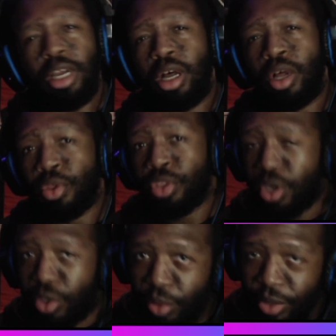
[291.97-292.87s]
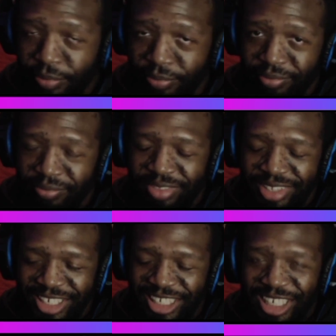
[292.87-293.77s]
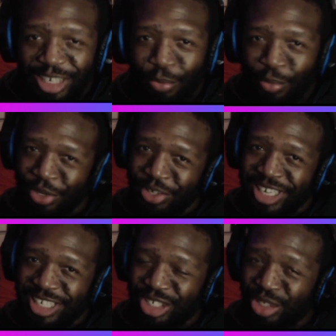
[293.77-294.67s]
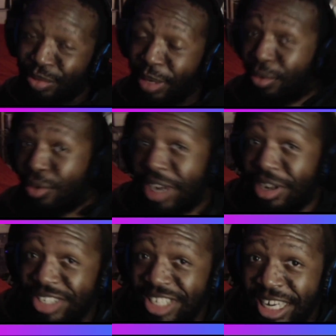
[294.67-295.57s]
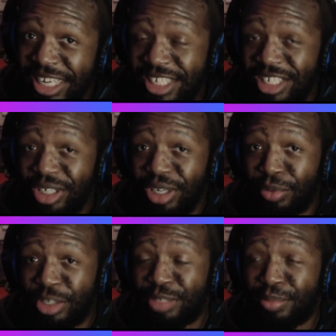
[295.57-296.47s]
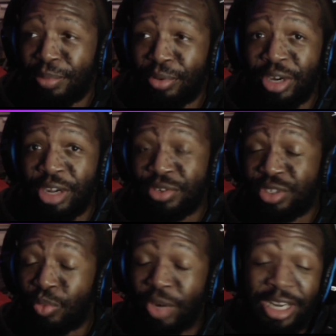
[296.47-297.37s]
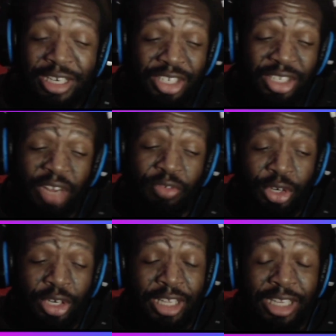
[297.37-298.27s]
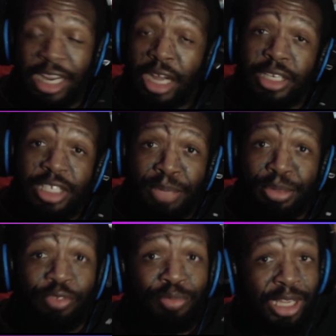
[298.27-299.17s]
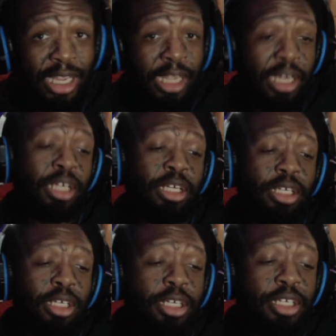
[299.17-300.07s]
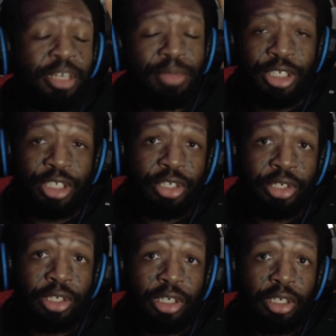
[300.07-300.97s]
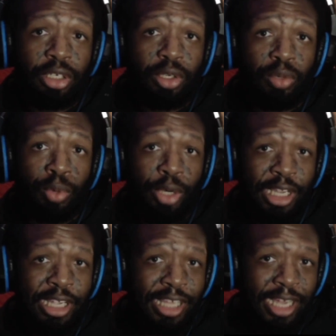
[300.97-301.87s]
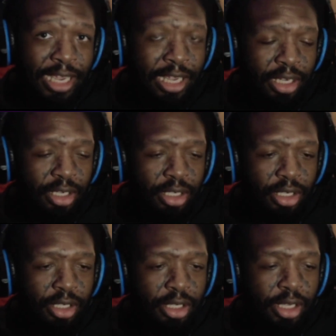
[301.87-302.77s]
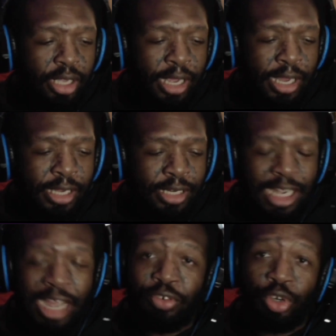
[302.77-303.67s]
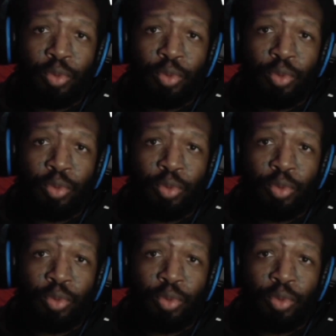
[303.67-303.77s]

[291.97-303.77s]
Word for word: Although we'll get to my pronouns next, which my pronouns, when I discovered the concept of being demigendered, were he, they. And after a